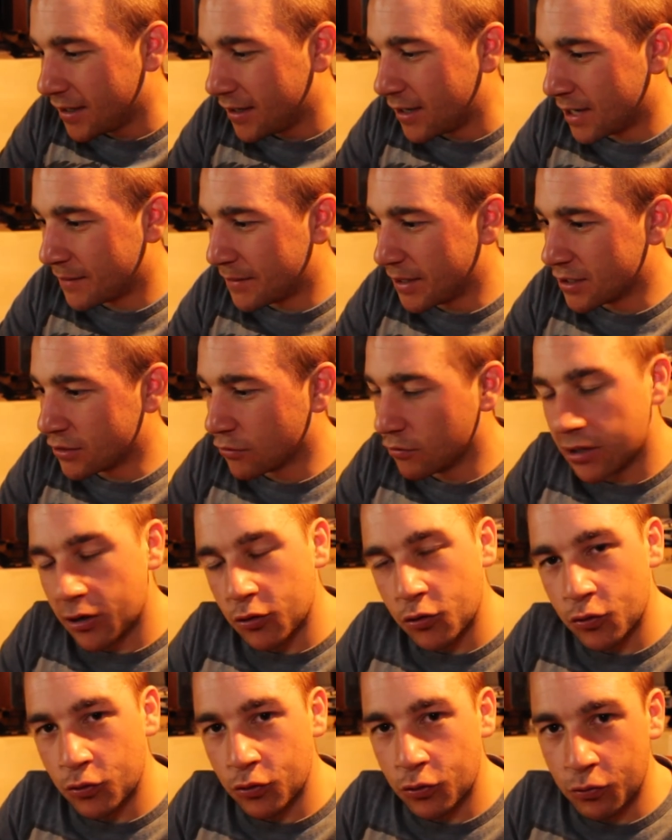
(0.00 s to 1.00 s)
And I might do
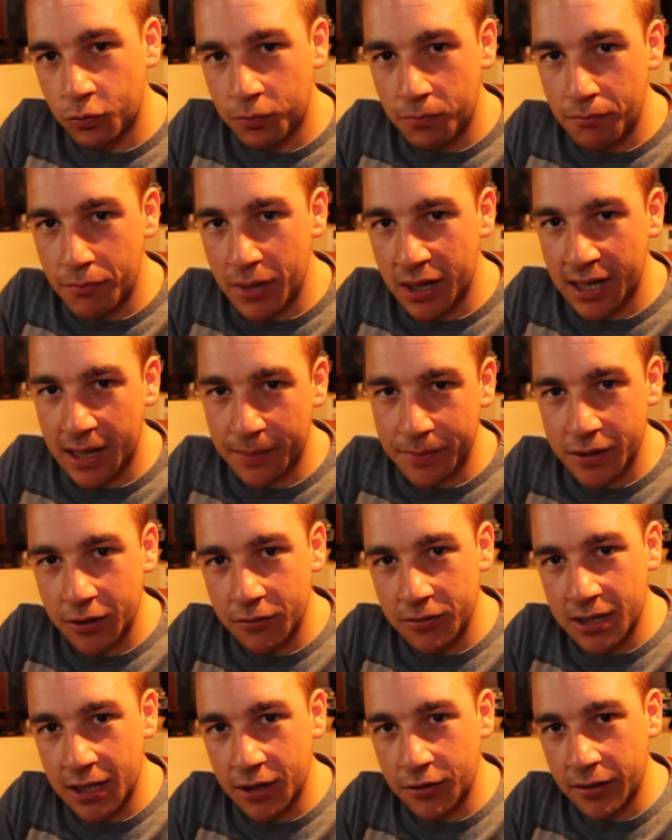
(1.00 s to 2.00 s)
little mini
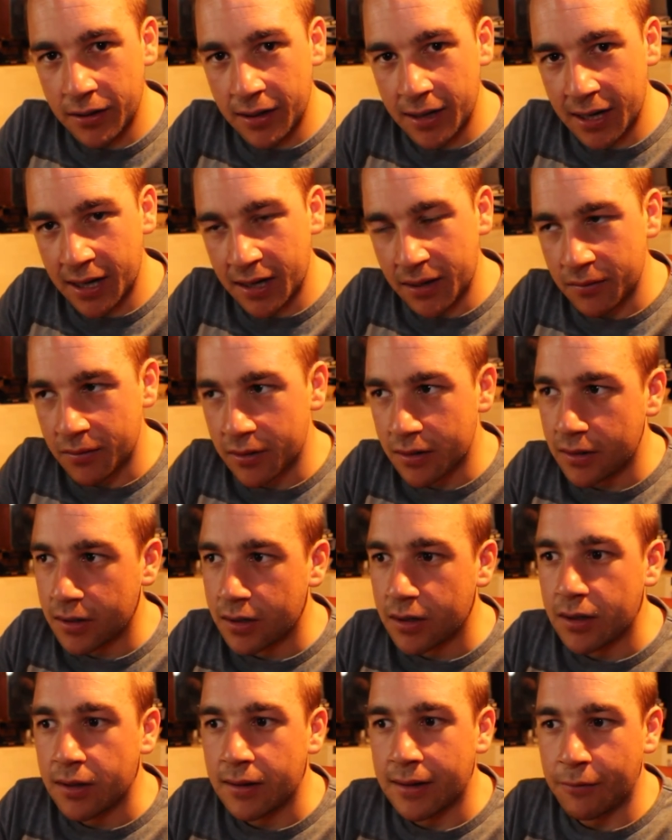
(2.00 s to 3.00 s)
episodes here and there
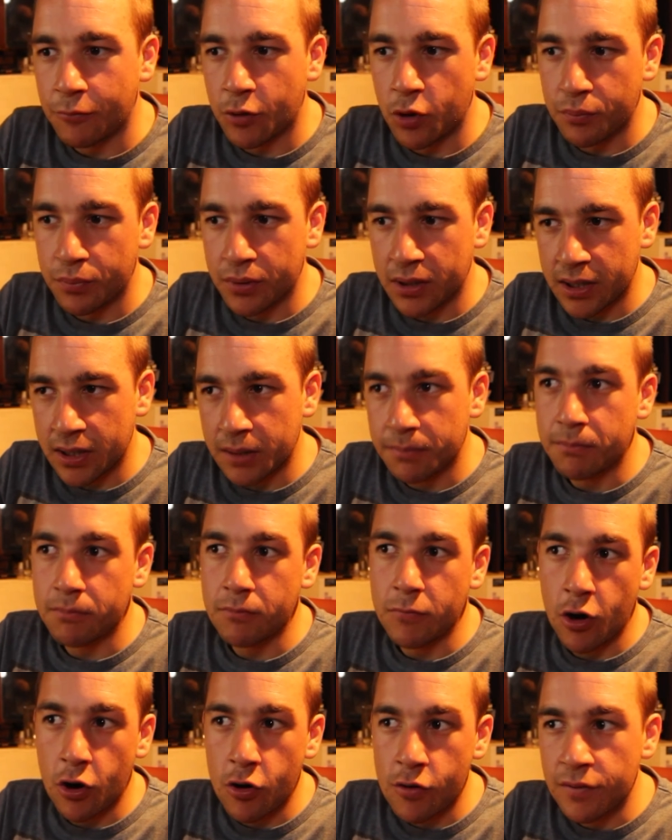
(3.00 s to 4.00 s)
that won't be
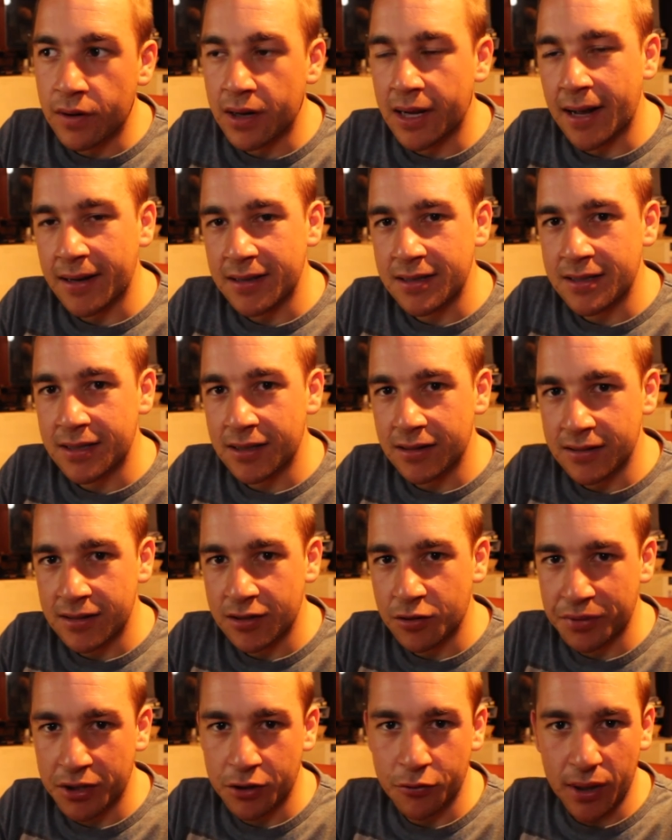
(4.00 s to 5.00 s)
overly edited,
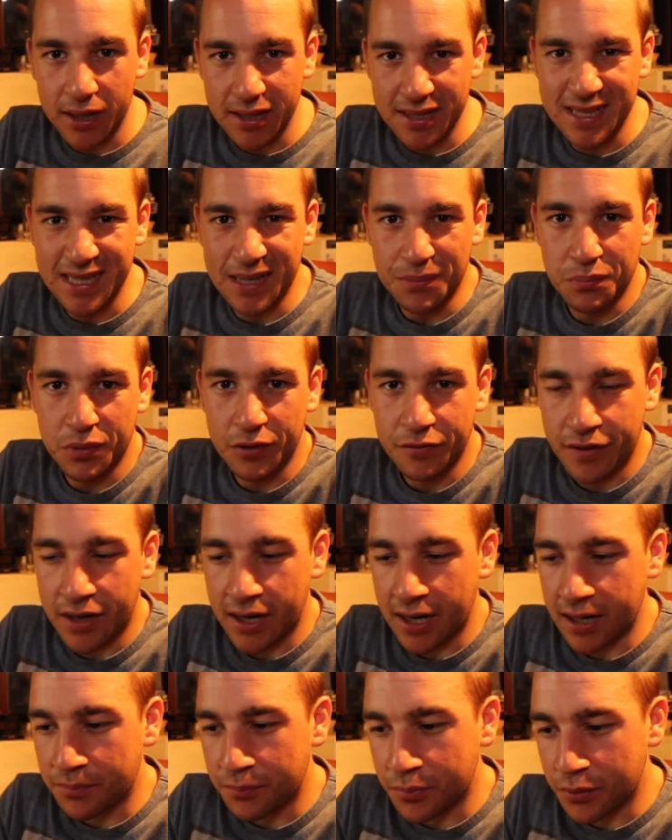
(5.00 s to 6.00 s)
it'll be quite
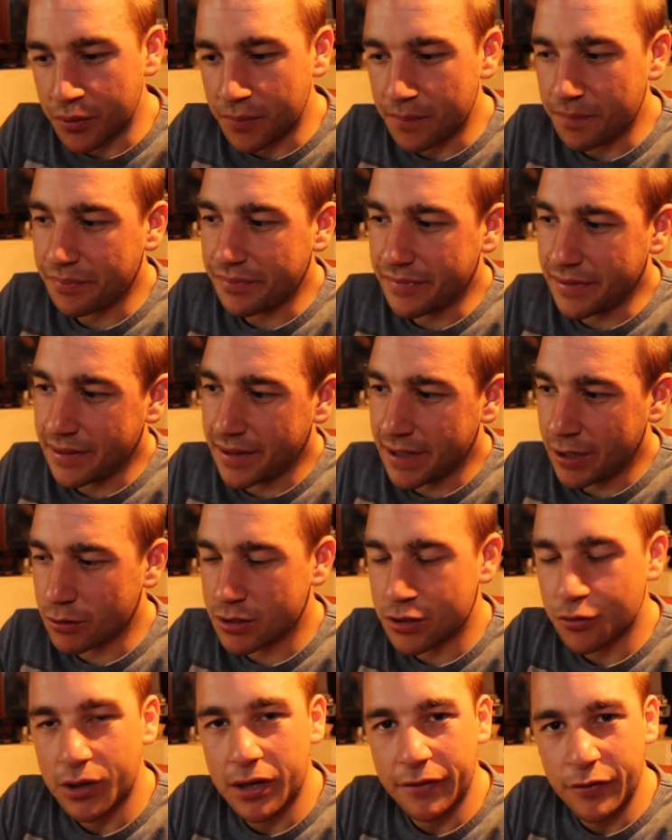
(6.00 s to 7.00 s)
simplified, but it will
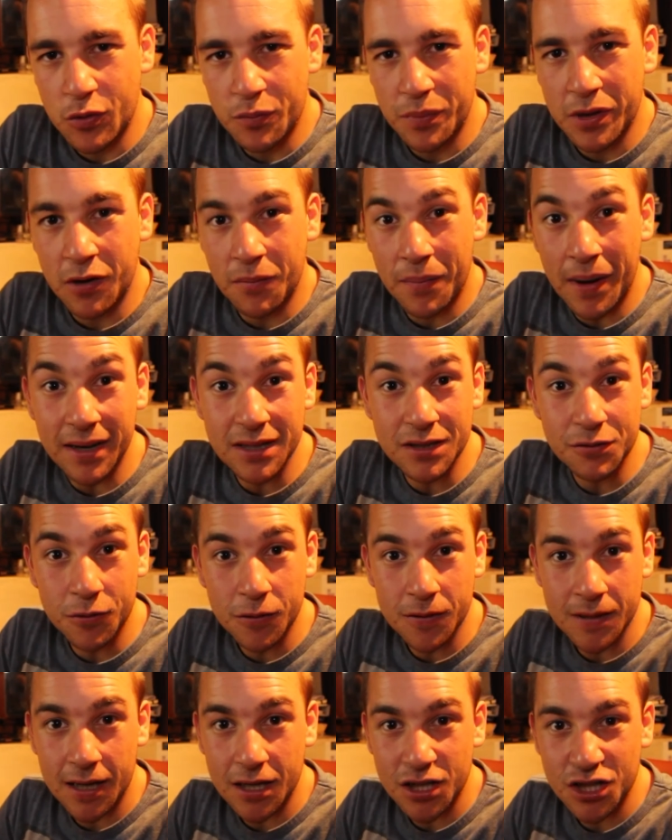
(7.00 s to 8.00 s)
still give you a bit of Banter
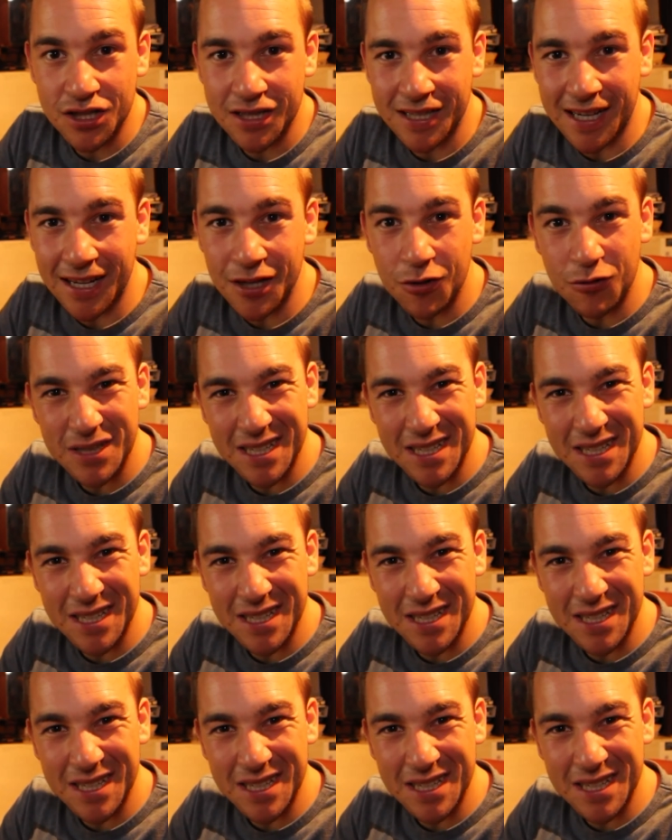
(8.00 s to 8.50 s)
Wars action to get your